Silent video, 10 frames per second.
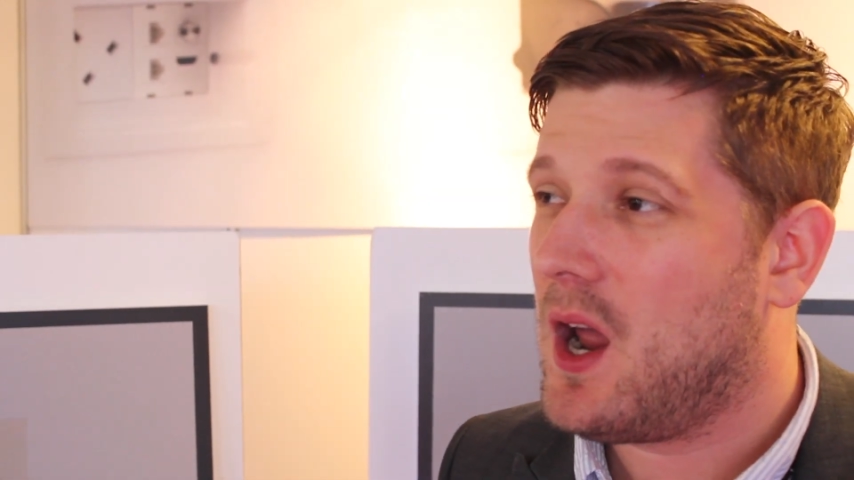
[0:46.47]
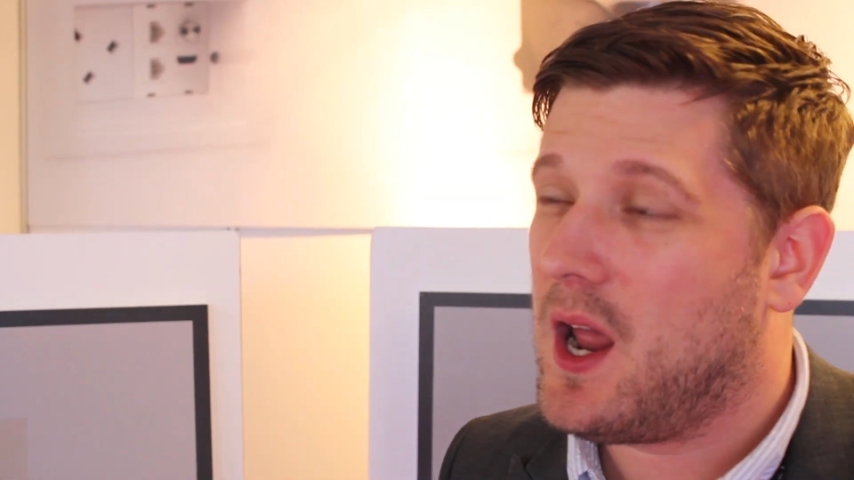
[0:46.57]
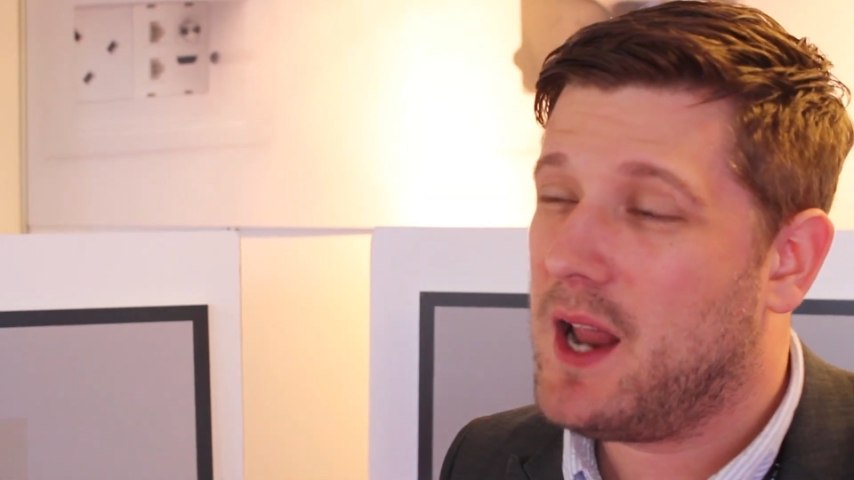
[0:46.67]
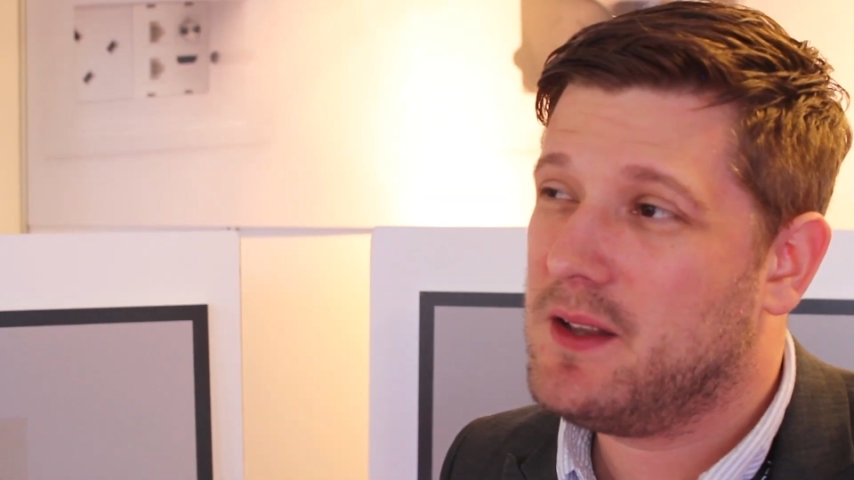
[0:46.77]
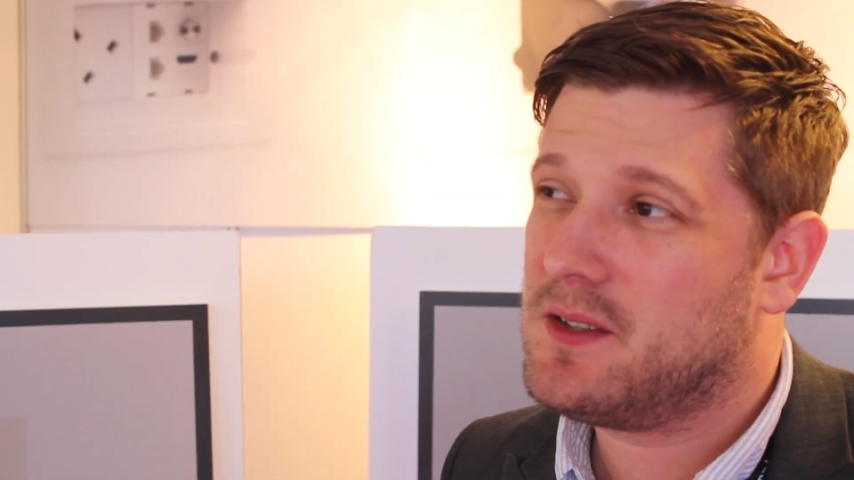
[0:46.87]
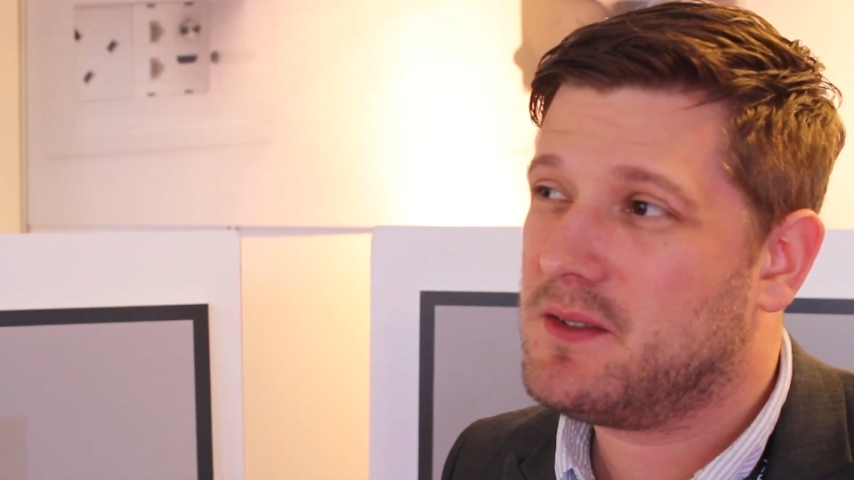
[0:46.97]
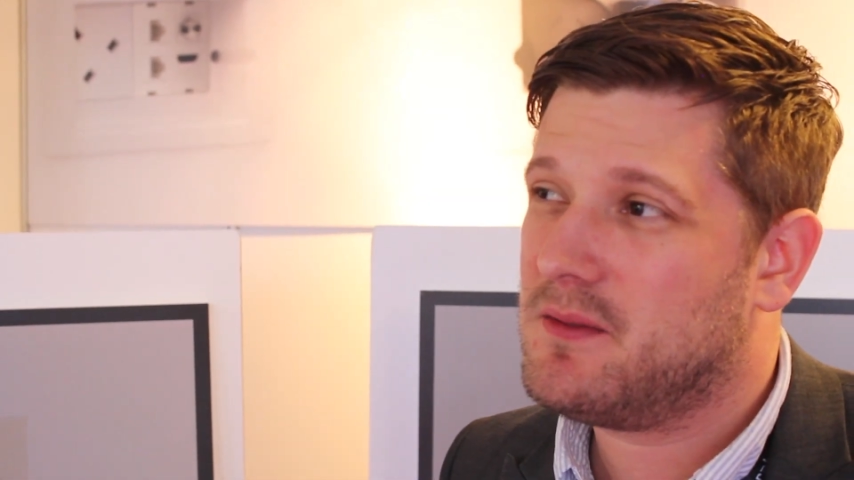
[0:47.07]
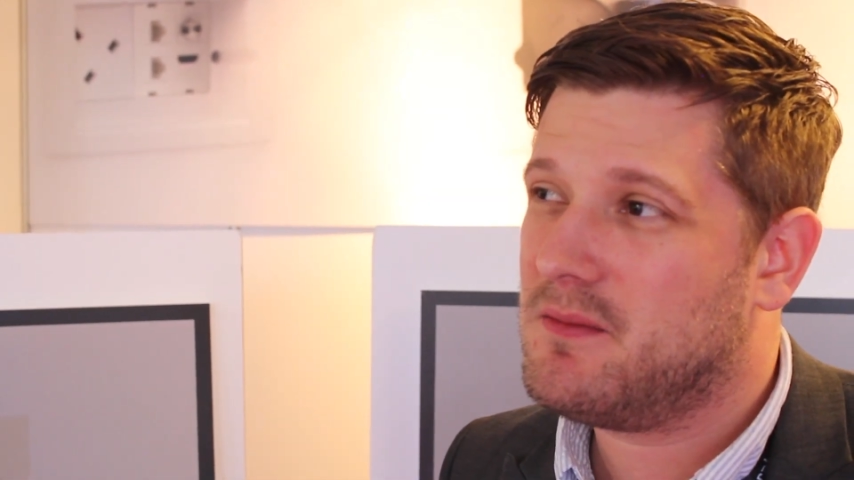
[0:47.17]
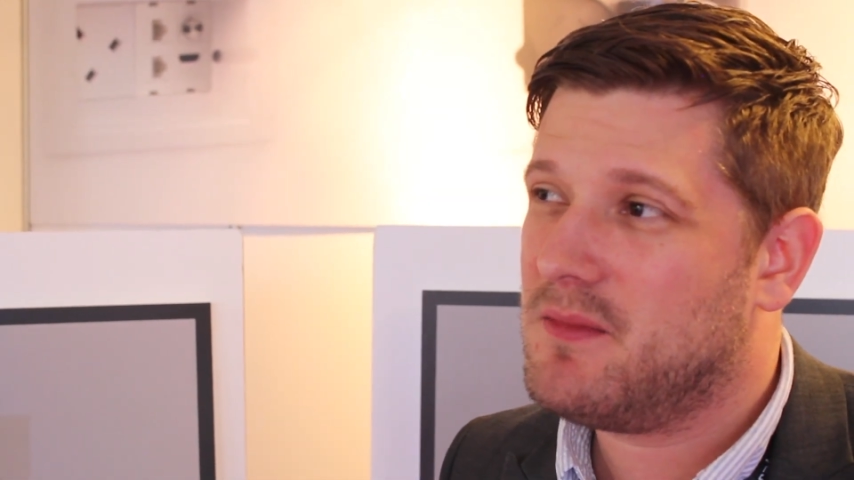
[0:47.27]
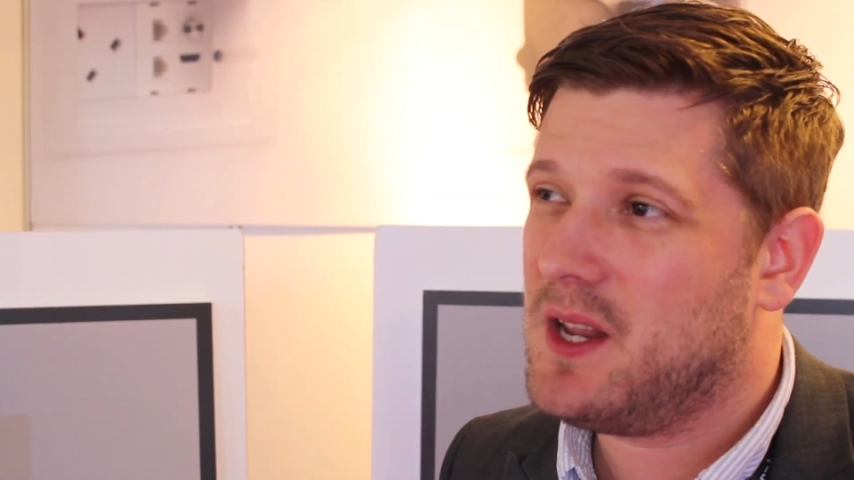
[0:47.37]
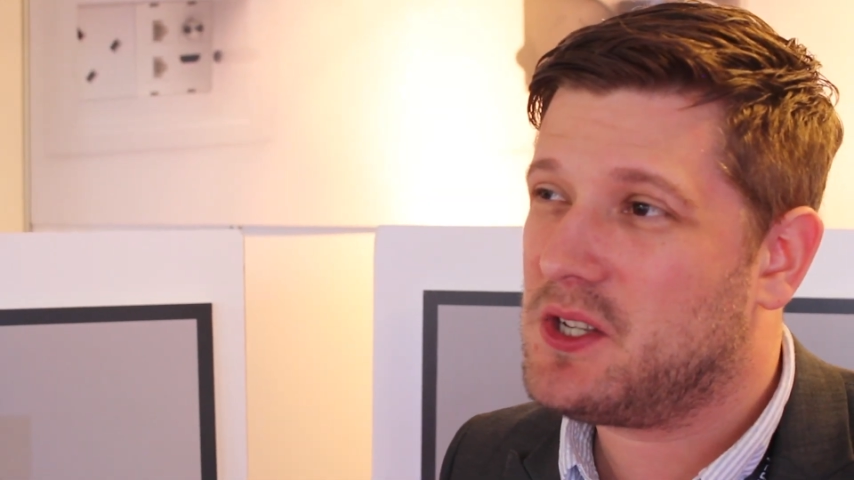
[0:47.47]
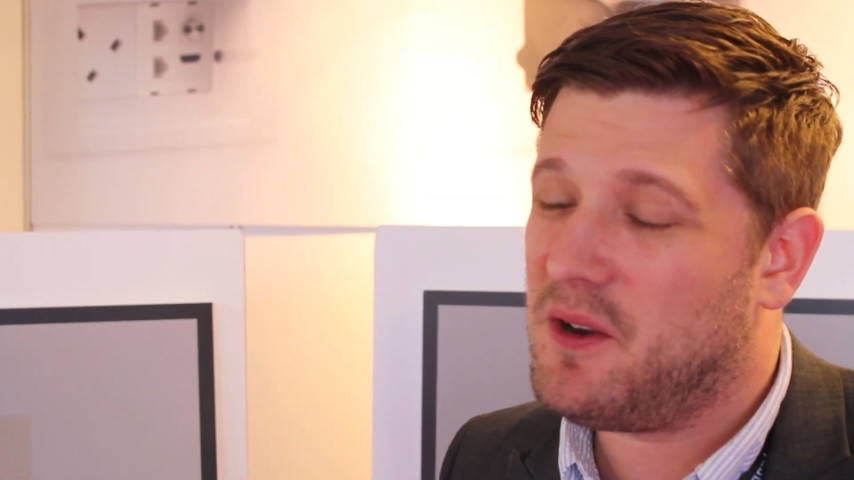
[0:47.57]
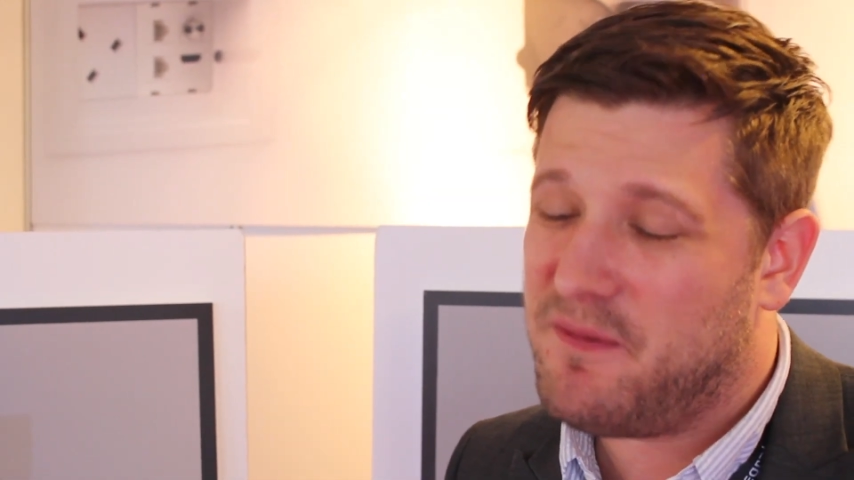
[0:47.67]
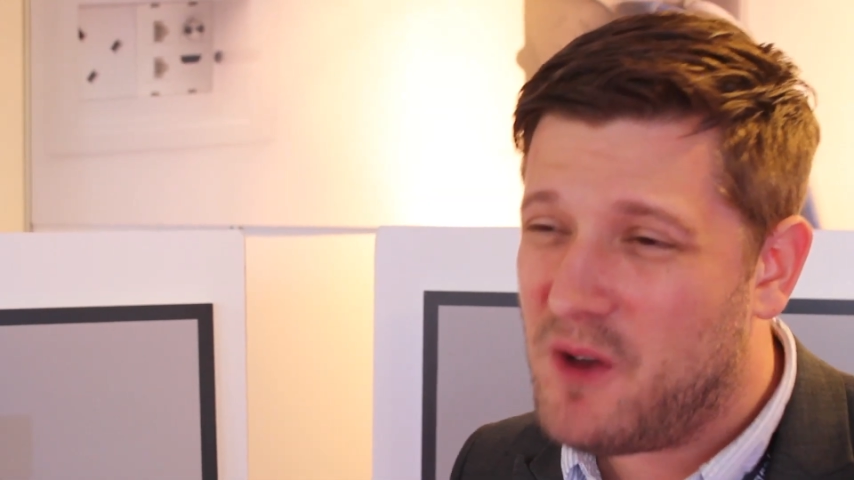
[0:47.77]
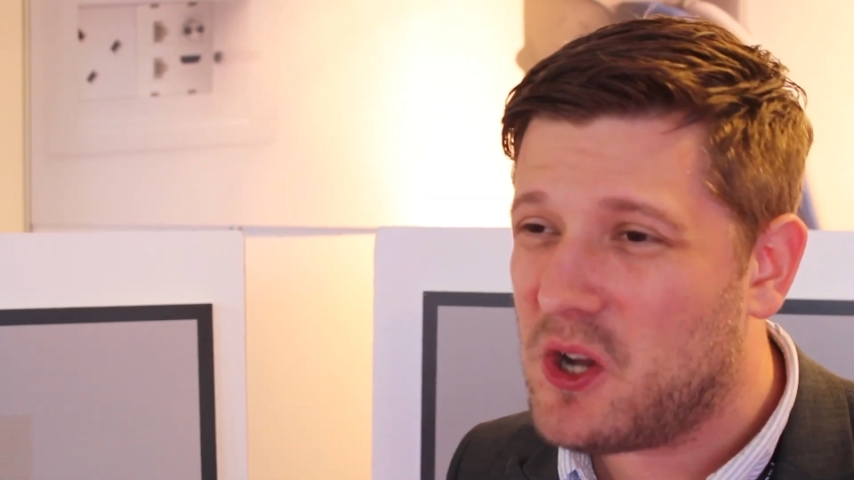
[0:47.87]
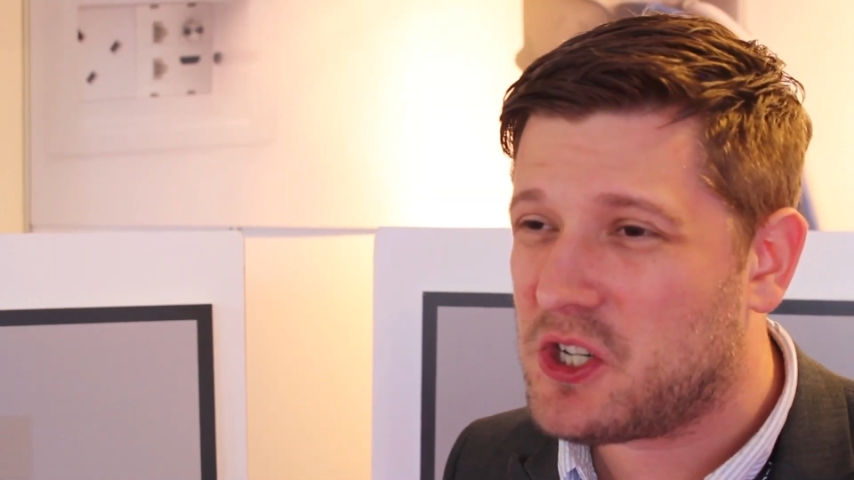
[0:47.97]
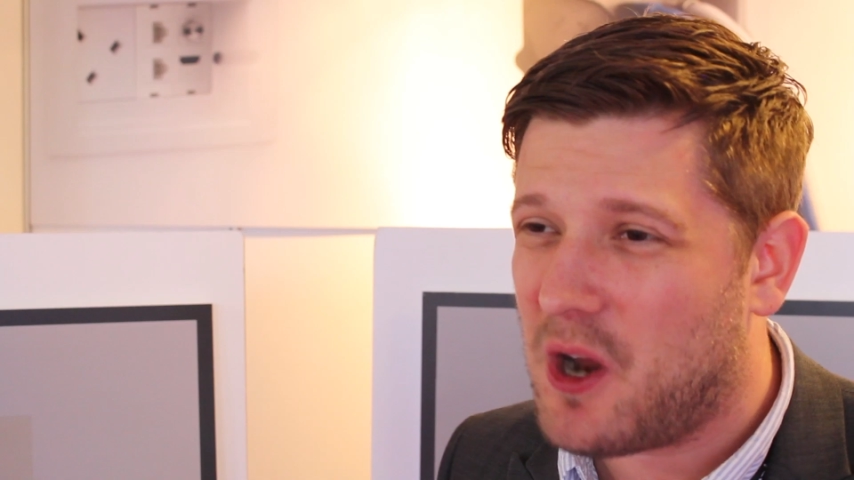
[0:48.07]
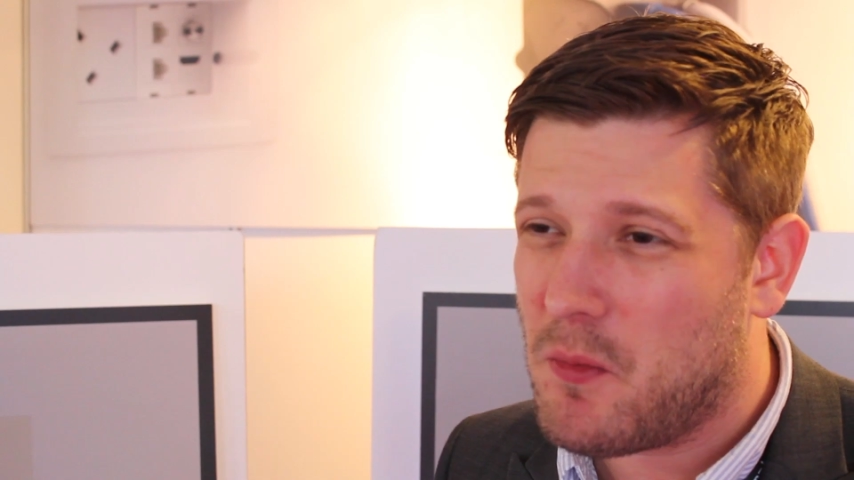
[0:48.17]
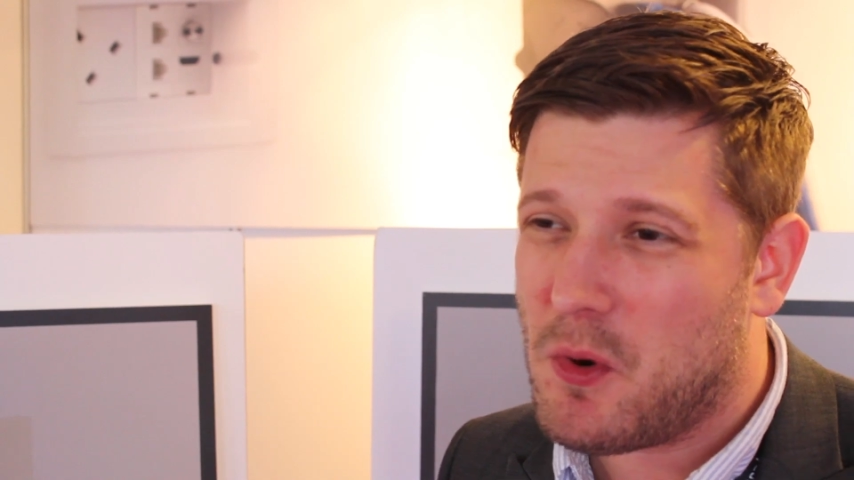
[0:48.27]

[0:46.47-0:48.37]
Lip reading: and it's our first show,